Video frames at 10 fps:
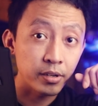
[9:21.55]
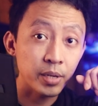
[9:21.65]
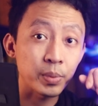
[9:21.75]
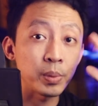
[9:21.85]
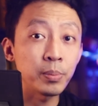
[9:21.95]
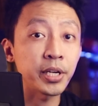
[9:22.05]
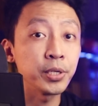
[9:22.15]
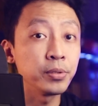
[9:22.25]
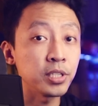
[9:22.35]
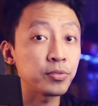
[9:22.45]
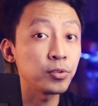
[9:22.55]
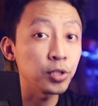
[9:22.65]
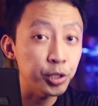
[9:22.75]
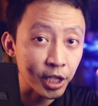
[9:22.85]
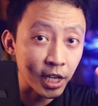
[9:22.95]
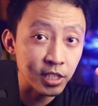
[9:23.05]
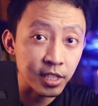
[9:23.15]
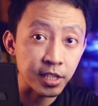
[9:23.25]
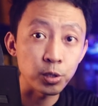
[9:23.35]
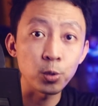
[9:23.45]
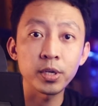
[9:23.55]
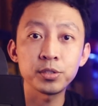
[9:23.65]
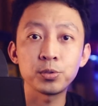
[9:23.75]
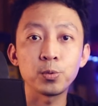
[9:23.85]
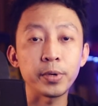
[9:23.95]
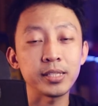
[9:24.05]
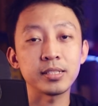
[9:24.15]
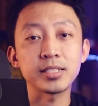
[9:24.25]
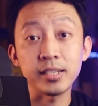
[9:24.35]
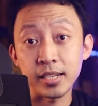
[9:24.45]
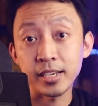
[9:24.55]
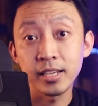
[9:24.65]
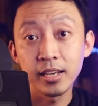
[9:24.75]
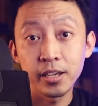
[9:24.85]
Right, maybe my unit is fully charged and I don't want to waste the sunlight.